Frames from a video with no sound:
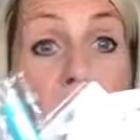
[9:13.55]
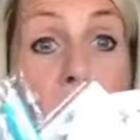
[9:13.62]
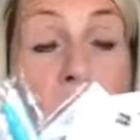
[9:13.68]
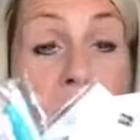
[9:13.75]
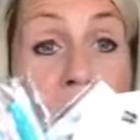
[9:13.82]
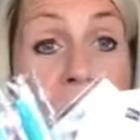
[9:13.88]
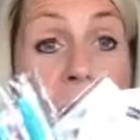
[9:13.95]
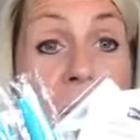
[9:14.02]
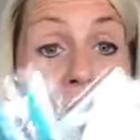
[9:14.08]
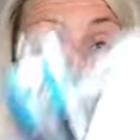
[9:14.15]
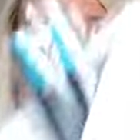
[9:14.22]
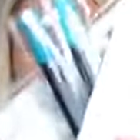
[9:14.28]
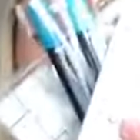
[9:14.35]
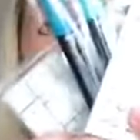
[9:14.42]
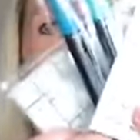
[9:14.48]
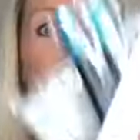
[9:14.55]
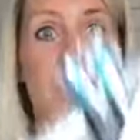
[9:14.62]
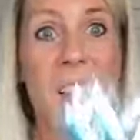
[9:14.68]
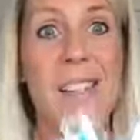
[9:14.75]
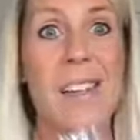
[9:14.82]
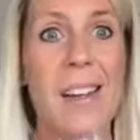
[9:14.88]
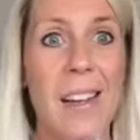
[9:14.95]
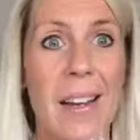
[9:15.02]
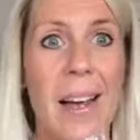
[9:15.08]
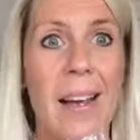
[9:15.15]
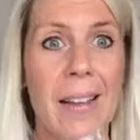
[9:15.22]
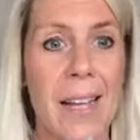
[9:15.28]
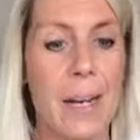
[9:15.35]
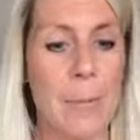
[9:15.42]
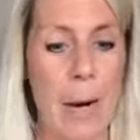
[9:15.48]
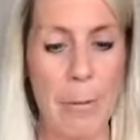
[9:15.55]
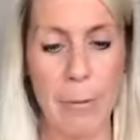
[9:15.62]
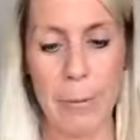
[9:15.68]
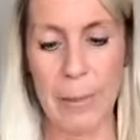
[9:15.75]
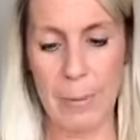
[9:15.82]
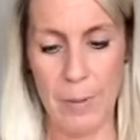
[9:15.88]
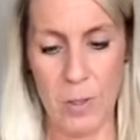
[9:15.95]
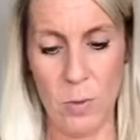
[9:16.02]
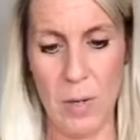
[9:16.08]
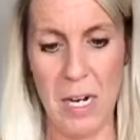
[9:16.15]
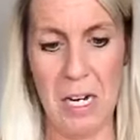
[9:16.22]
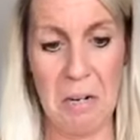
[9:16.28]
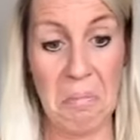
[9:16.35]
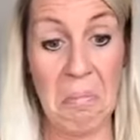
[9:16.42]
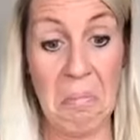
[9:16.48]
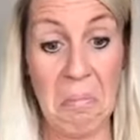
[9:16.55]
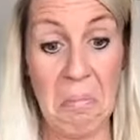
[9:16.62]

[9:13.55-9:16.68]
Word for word: So seriously, she's gonna get like probably between,